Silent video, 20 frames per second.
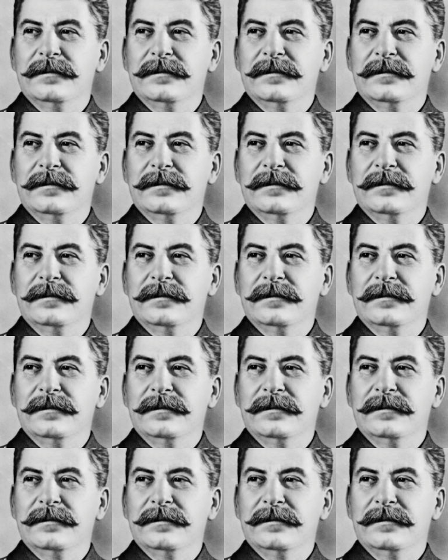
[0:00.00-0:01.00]

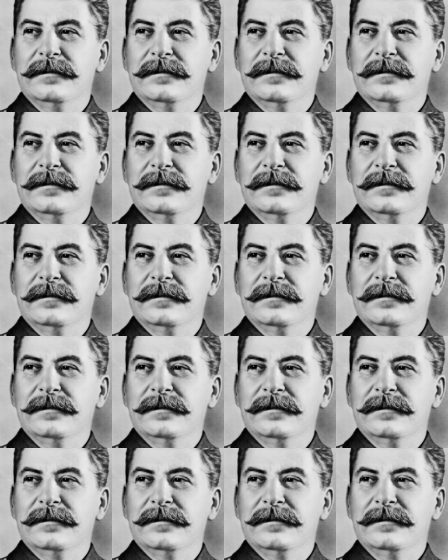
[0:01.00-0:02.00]

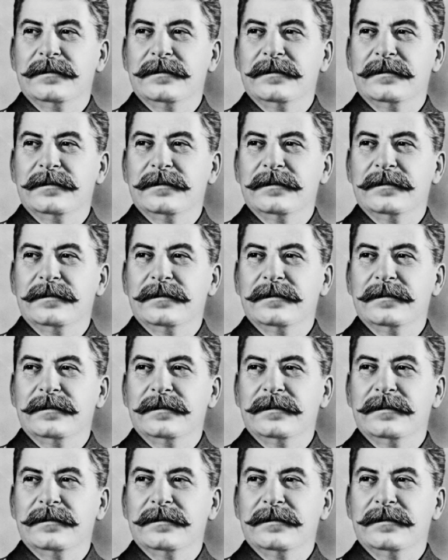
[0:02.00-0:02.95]
[no speech]